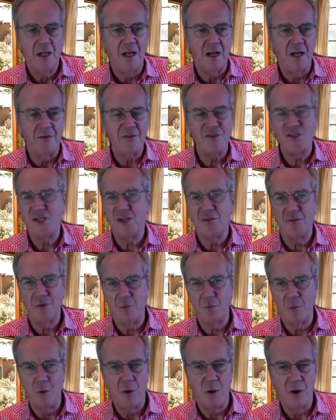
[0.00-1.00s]
of Civil
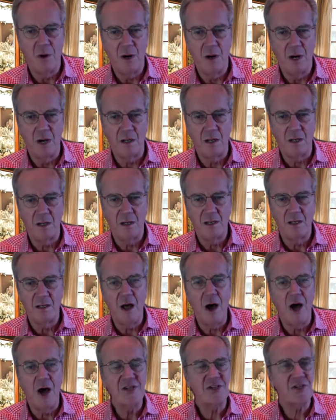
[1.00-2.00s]
War, uh,
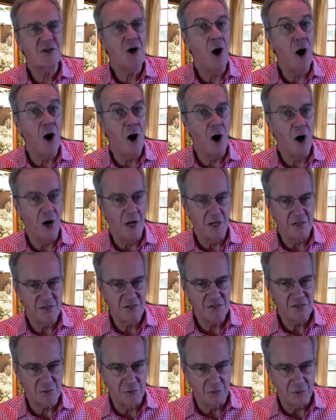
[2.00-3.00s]
lost cause
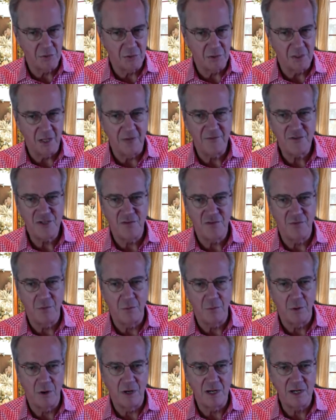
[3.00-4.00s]
school of Civil
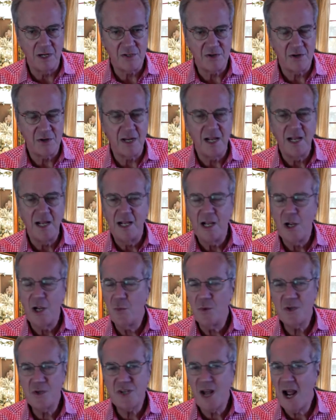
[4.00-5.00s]
War history. It
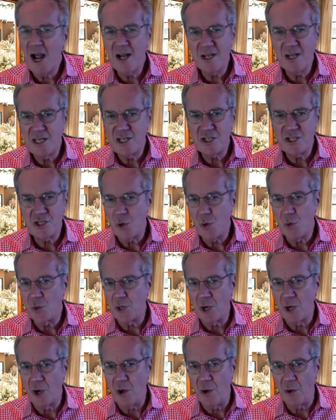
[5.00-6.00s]
was not the
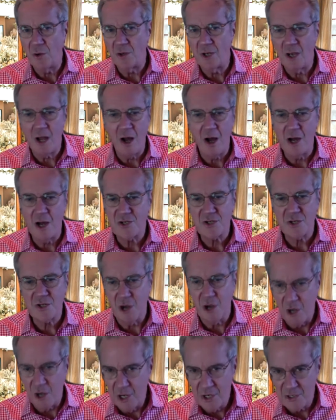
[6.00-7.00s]
so-called lost
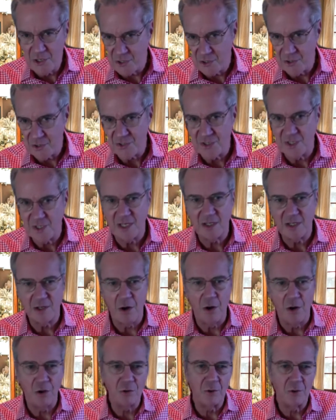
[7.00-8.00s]
causers that
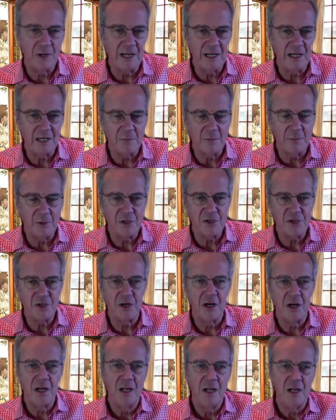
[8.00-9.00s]
called Grant a
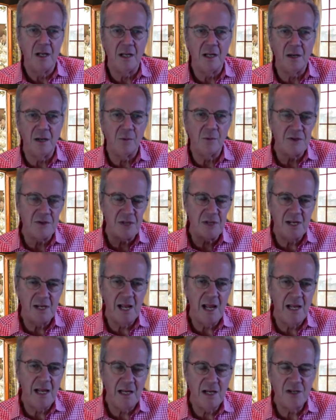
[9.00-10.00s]
butcher. It was the
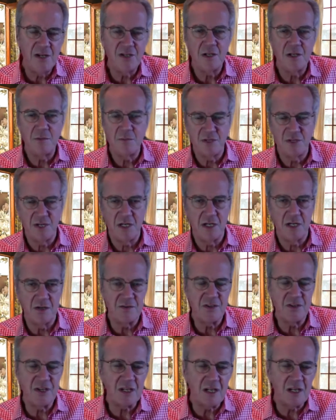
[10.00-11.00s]
Yankees
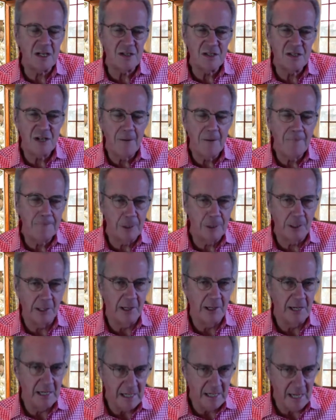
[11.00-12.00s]
themselves, the
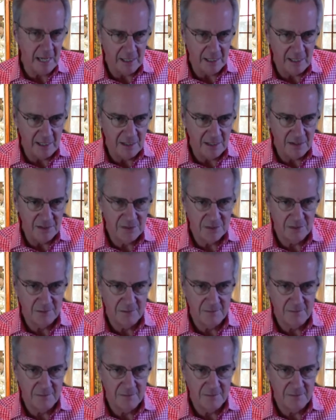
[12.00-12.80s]
contemporary Yankees.